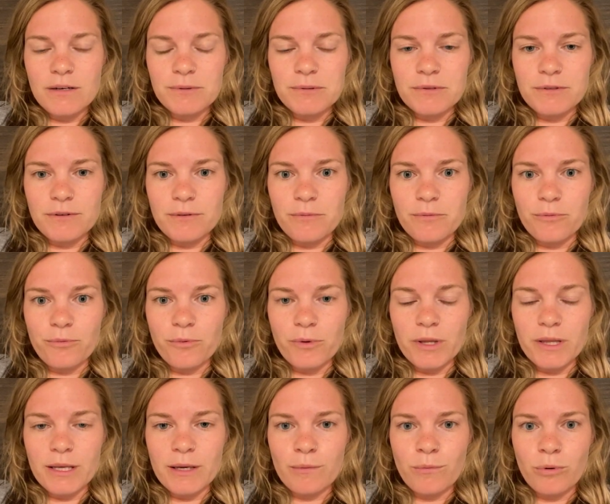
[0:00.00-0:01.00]
was a
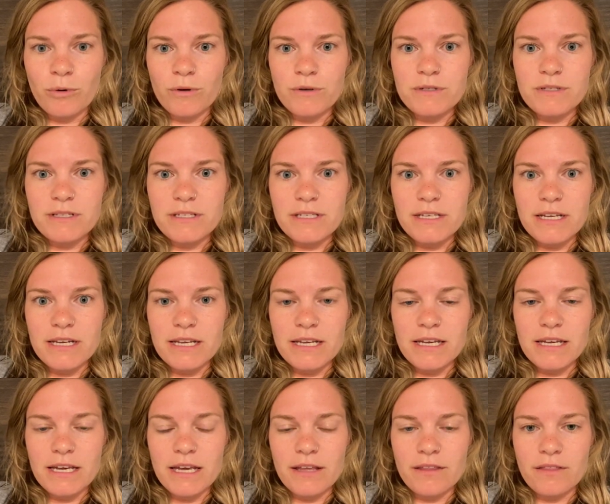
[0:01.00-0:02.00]
really important
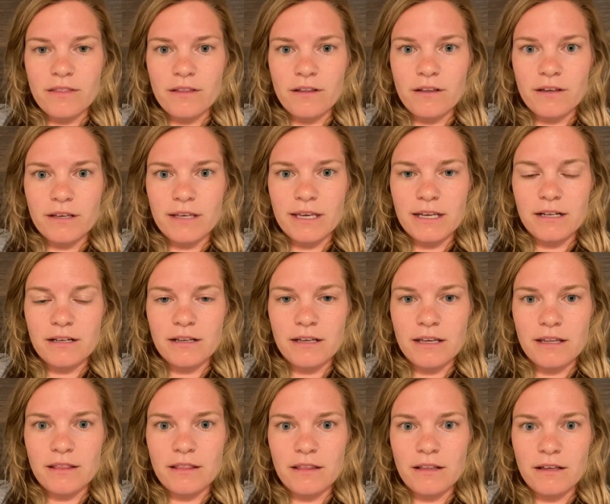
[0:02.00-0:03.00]
city in
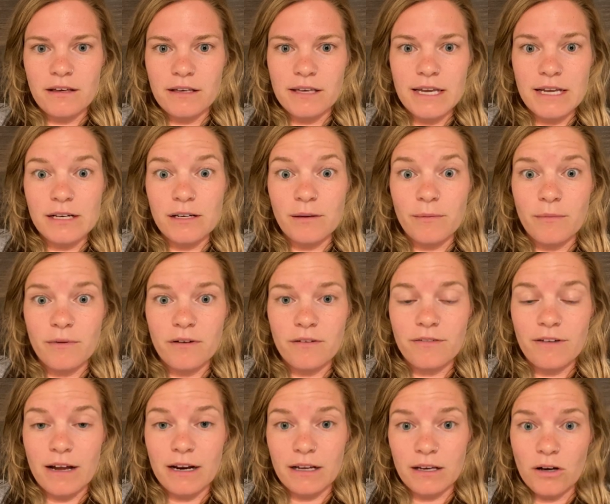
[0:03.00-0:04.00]
the kingdom of
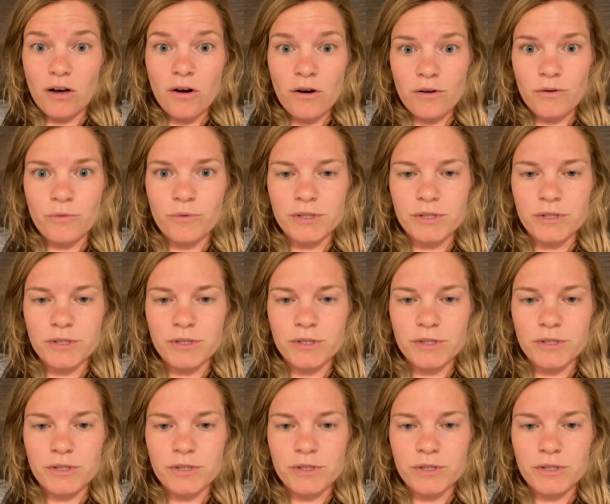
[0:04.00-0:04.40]
Aragon,